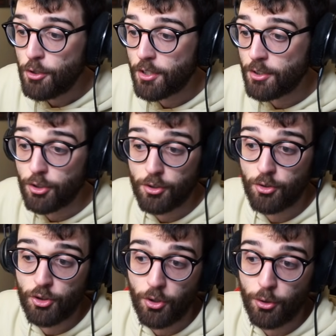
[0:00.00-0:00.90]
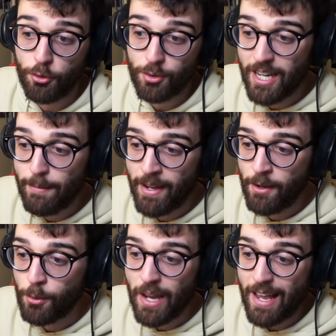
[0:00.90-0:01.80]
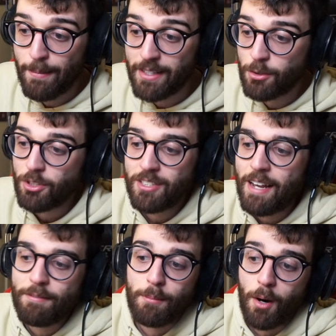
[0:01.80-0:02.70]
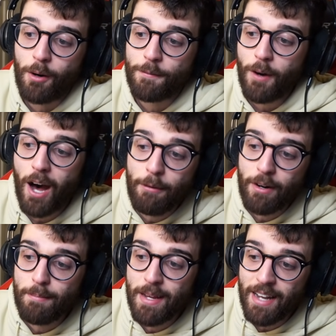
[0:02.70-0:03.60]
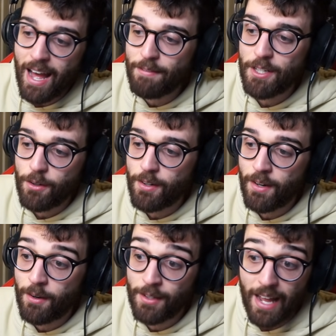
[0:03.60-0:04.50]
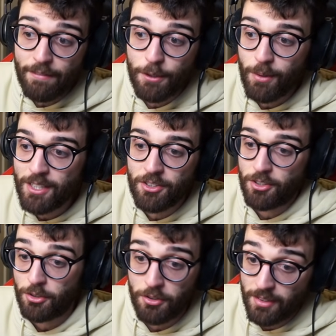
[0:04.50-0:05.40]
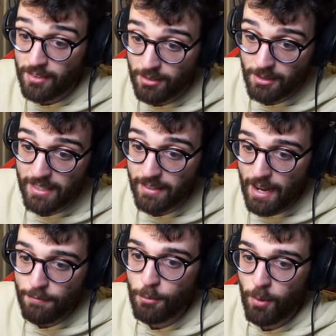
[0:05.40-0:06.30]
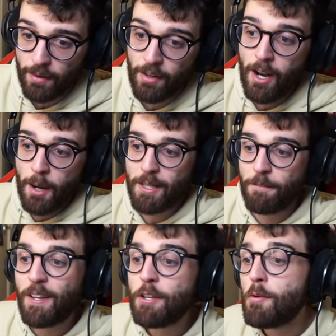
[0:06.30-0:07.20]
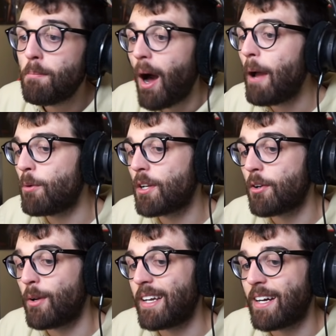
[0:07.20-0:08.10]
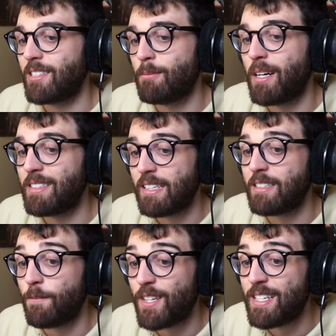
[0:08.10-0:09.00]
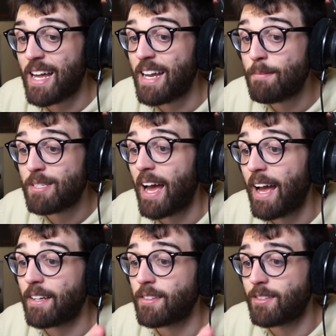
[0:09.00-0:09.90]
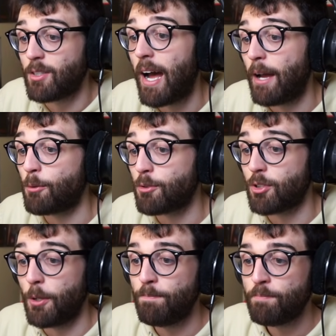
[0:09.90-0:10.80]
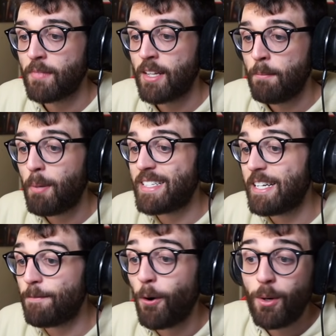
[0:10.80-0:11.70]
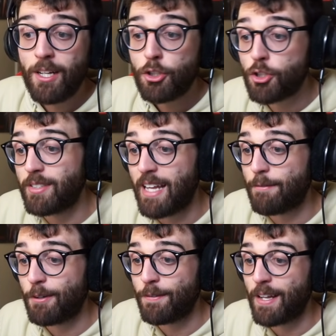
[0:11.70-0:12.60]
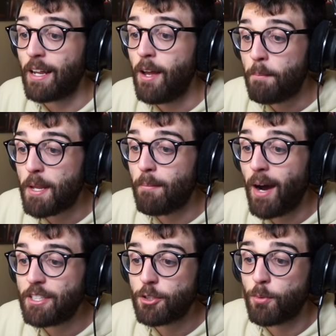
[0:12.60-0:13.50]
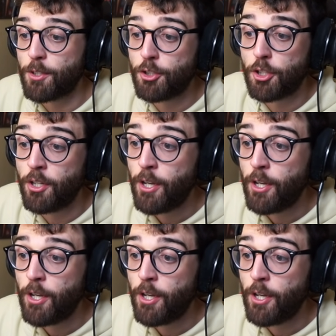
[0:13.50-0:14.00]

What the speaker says: you can just show your teammate or your enemies or just have them off. I recommend having it on everyone just so you can see everyone. But the thing you might want to go and customize is the name tag style. So by default, shows everything, but you might just want to show